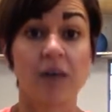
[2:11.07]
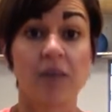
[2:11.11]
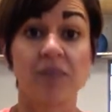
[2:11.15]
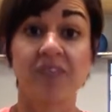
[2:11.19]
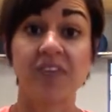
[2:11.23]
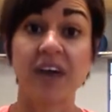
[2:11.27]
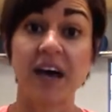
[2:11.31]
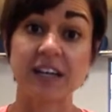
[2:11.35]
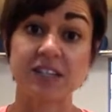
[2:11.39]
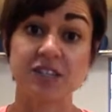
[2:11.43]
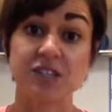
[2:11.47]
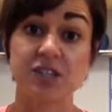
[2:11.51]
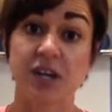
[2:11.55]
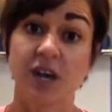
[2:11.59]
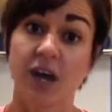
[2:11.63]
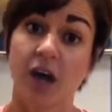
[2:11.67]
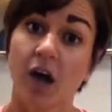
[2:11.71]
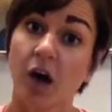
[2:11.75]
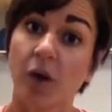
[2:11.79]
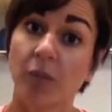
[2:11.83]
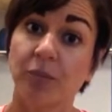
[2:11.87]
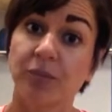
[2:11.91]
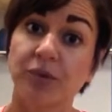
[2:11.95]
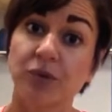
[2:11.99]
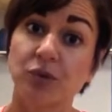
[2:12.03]
that's gonna
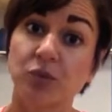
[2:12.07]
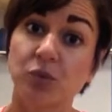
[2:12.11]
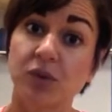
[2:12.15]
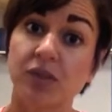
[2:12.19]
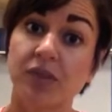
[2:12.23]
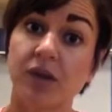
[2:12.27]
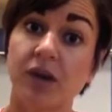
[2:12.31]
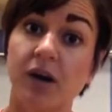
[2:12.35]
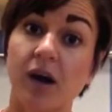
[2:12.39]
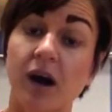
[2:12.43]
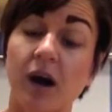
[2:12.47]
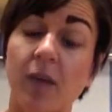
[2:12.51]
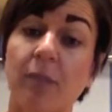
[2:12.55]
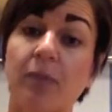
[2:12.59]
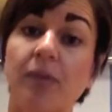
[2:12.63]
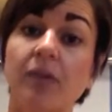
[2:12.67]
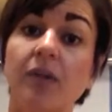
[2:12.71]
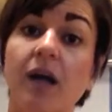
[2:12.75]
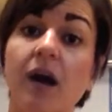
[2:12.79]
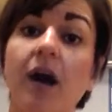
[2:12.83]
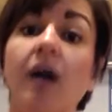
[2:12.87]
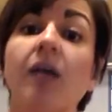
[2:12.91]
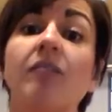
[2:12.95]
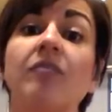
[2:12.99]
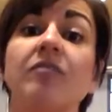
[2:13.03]
help you with a
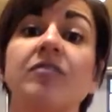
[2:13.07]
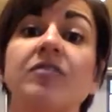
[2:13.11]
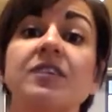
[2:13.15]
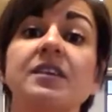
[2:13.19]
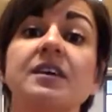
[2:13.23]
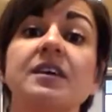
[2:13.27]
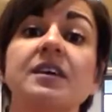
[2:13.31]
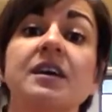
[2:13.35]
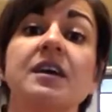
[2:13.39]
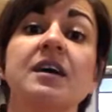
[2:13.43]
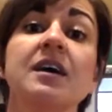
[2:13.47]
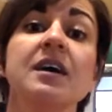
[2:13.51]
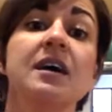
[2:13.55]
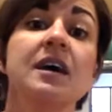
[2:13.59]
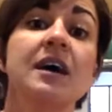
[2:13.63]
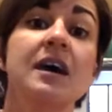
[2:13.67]
couple of the